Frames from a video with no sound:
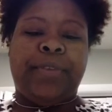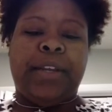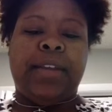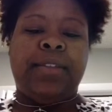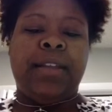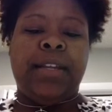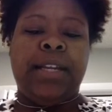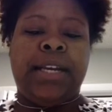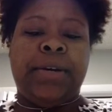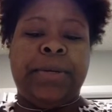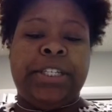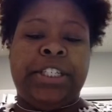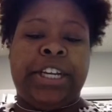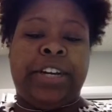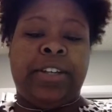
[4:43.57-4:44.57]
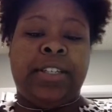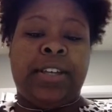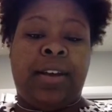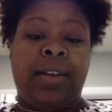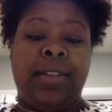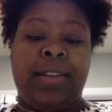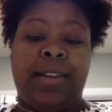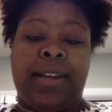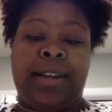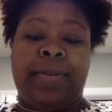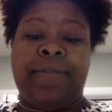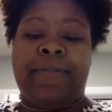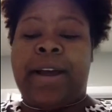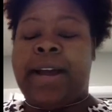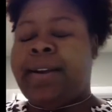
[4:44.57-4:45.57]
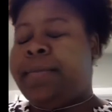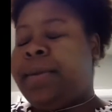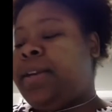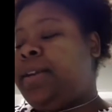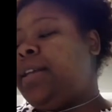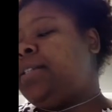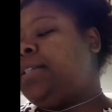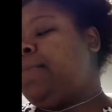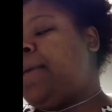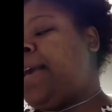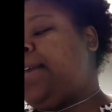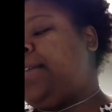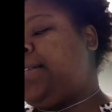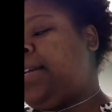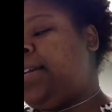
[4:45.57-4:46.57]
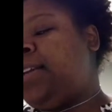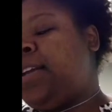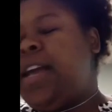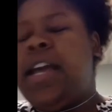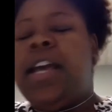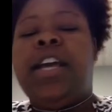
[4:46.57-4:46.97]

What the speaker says: The liquid Geritol, the liquid vitamin. It's amazing.